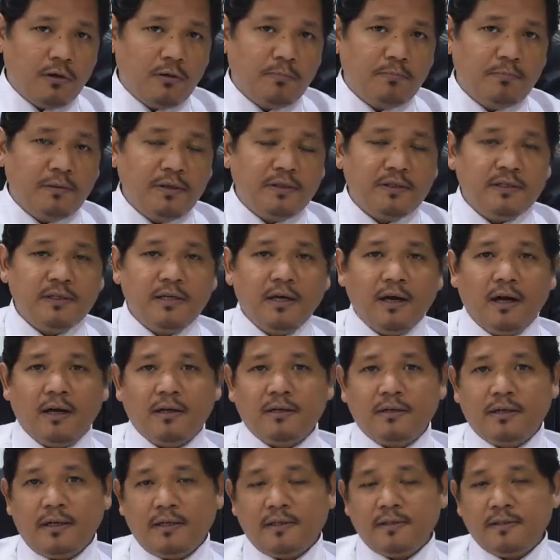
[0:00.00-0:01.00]
the PCR
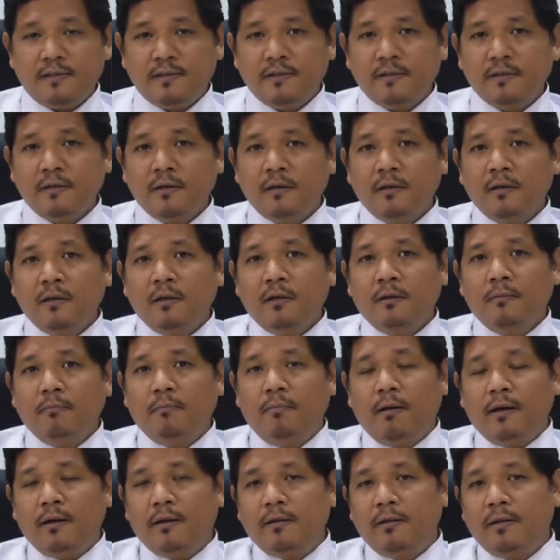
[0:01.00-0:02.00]
tests.
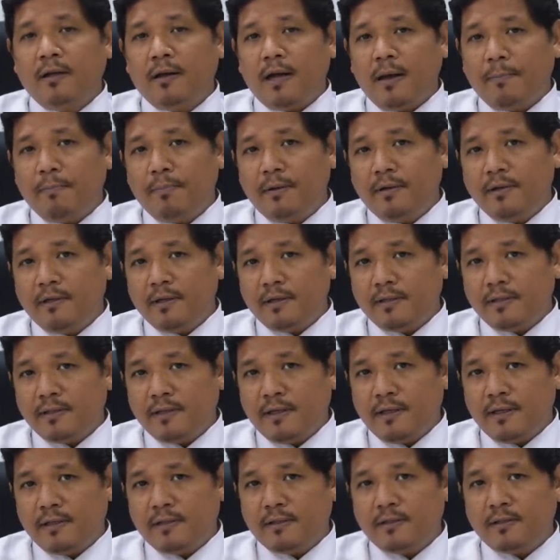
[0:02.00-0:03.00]
But the rapid test
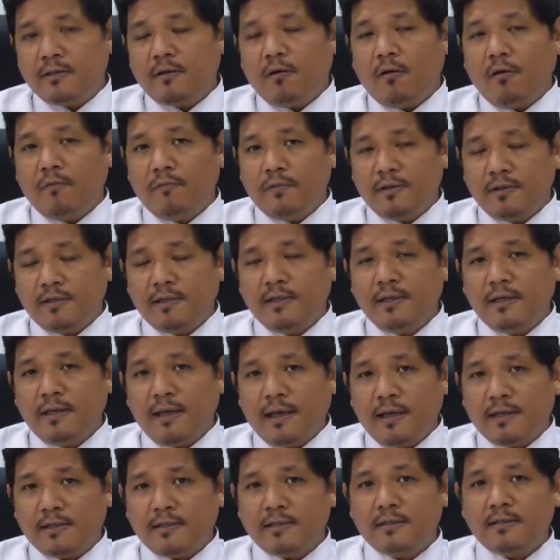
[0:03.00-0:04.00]
kits, obviously,
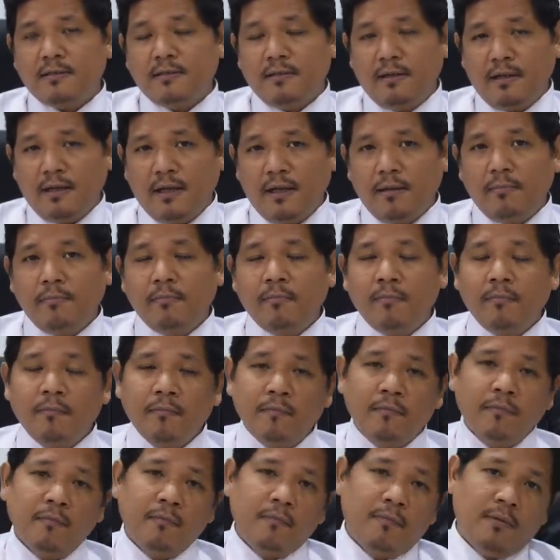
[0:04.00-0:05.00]
as the name
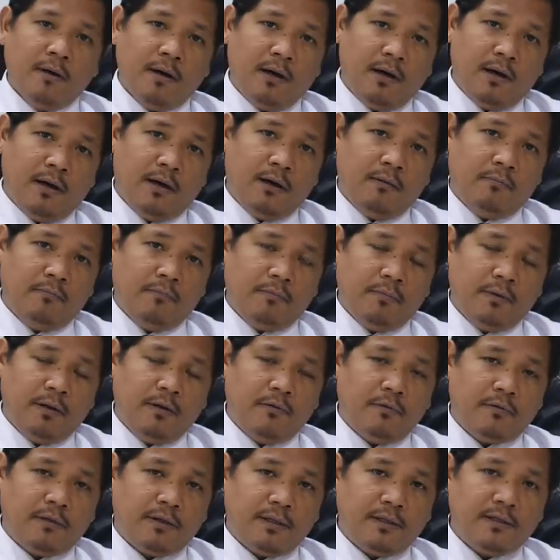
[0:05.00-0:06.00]

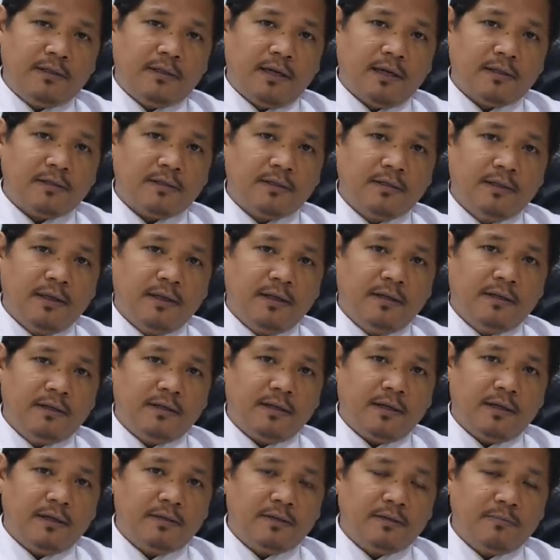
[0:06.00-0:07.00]
tells us, that
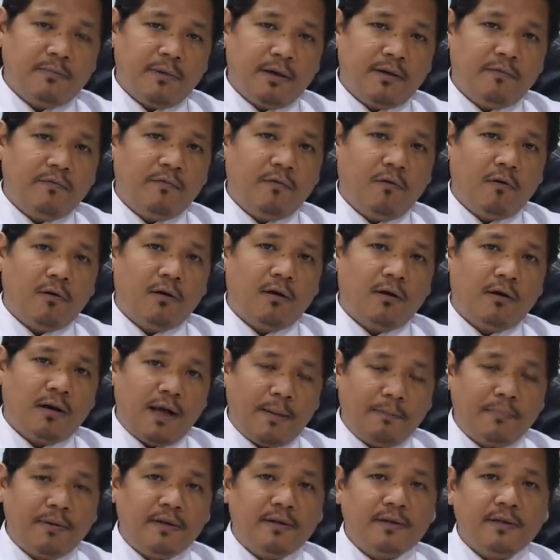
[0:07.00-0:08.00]
it's meant for a
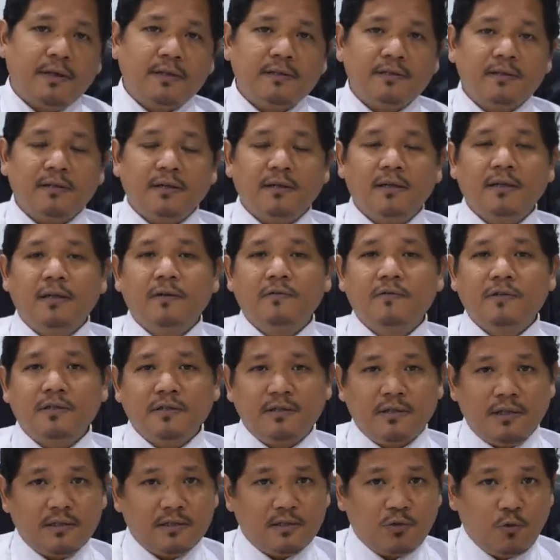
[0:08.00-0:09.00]
rapid test and gives
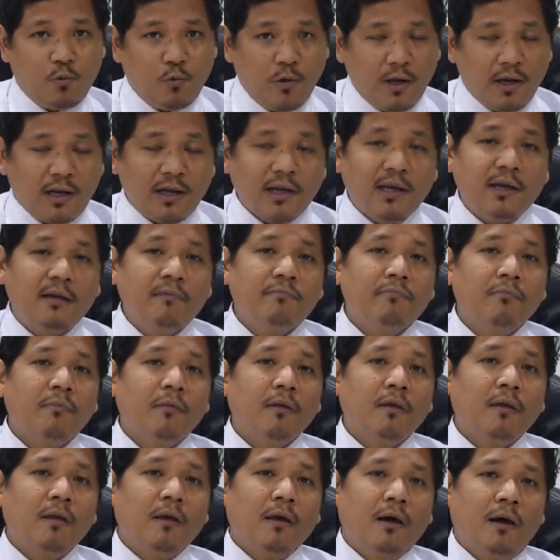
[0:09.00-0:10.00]
results quickly.
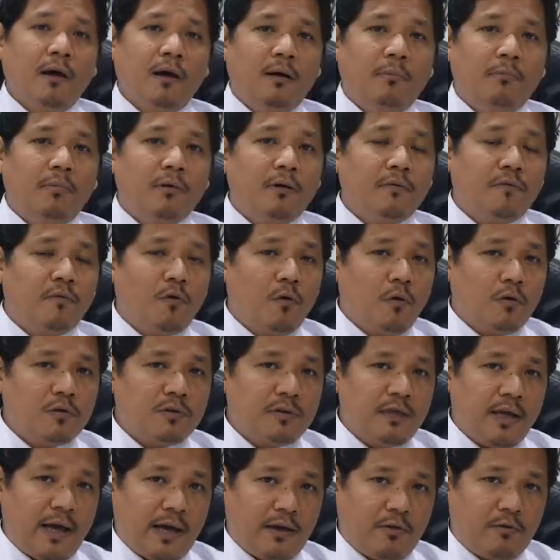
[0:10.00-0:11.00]
But of course,
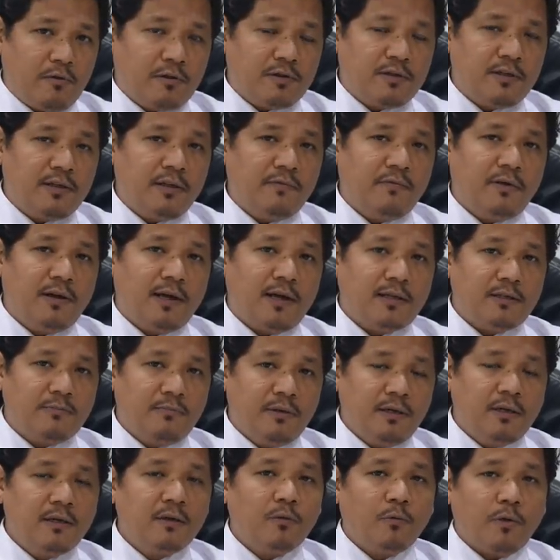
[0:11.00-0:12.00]
the accuracy level has
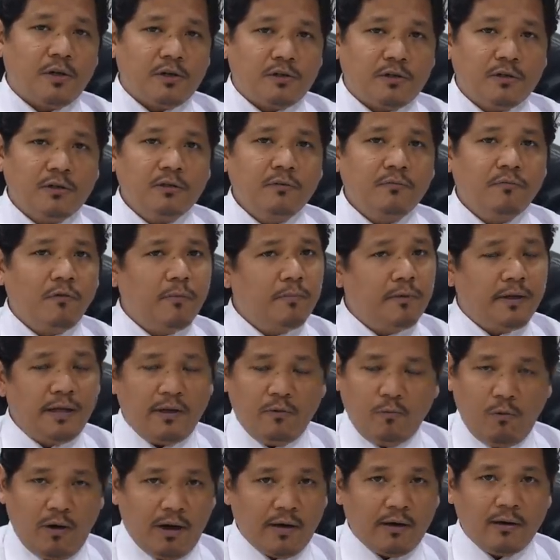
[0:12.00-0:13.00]
been questioned from day
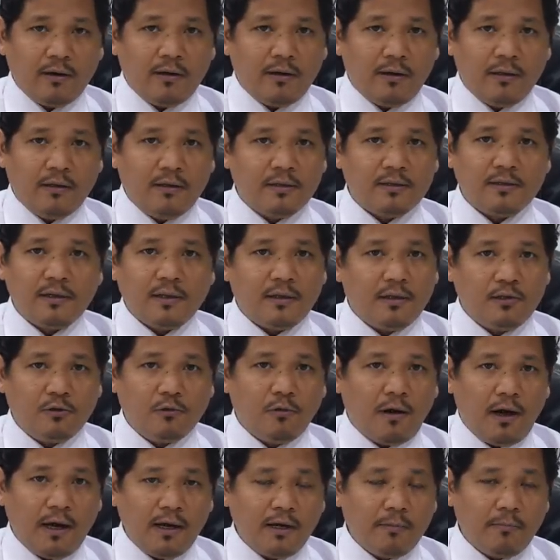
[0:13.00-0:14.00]
one, and there's nothing to
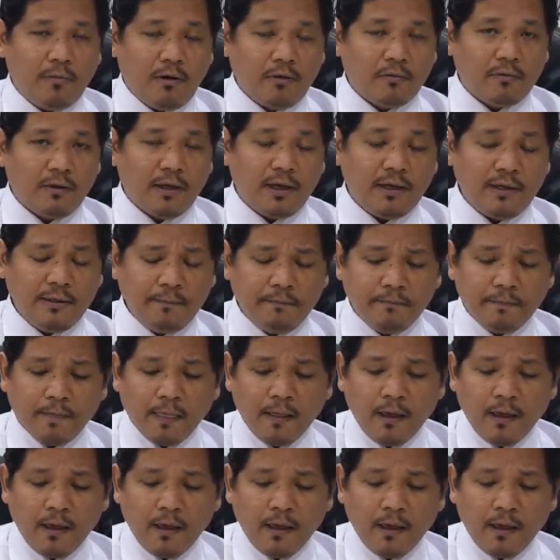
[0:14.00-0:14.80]
hide about that.